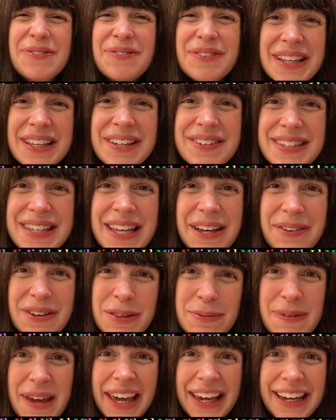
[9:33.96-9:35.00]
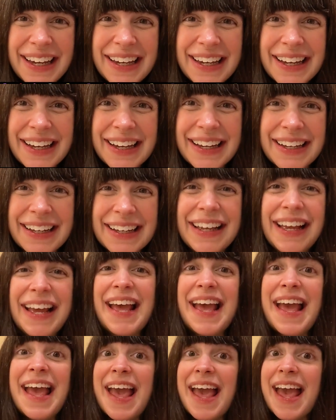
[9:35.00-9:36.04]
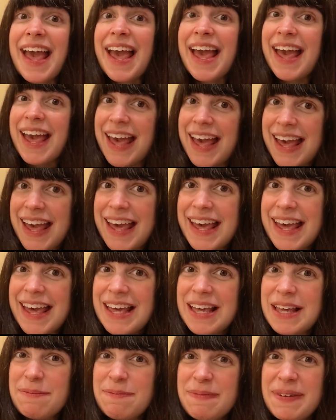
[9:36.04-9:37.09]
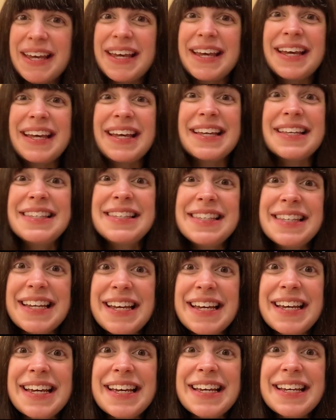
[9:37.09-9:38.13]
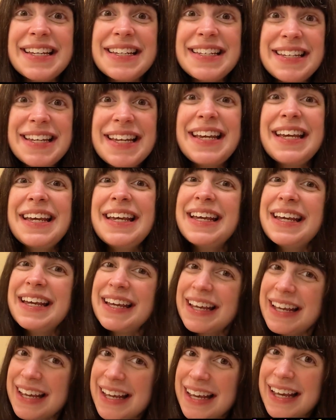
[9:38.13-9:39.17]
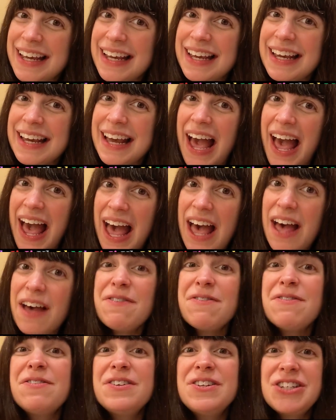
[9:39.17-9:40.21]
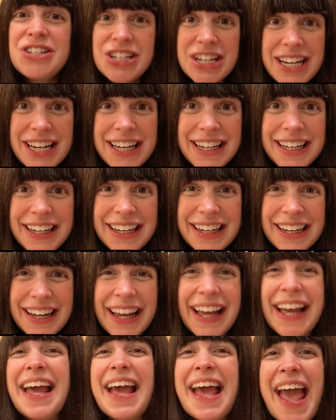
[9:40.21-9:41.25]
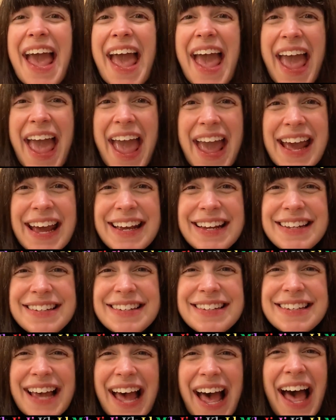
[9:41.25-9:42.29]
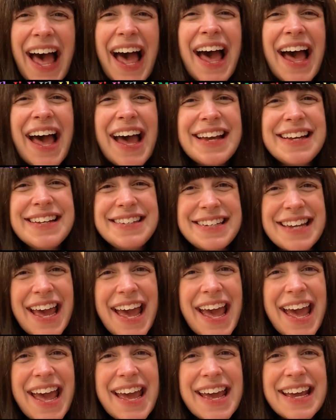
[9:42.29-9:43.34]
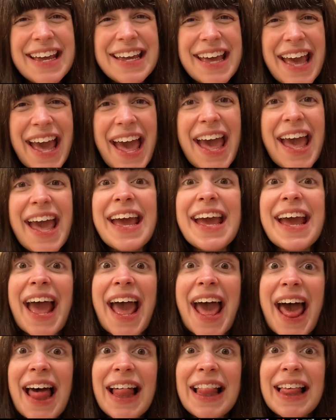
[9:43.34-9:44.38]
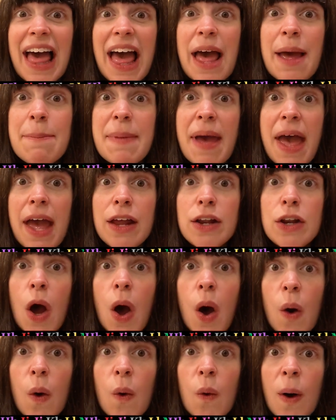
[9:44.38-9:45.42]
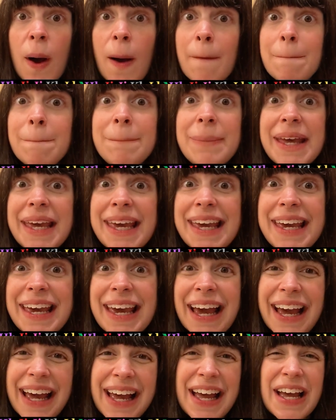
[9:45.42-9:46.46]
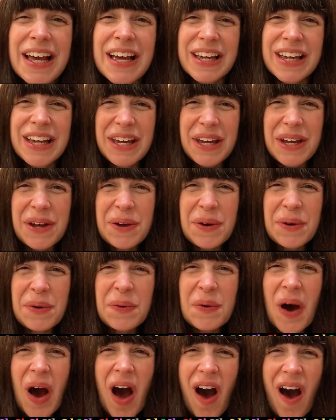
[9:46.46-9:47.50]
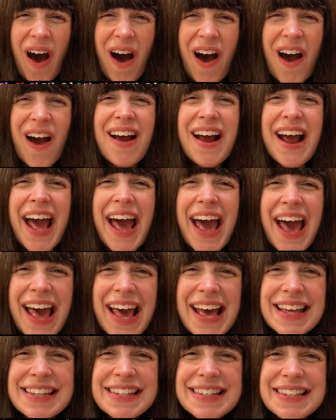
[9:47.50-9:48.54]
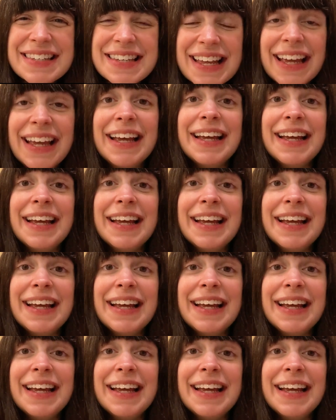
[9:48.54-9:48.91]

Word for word: will you sing with me? A, B, C, D, E, F, G, H, I, J, K, L, M, N, O, P, Q, R, S,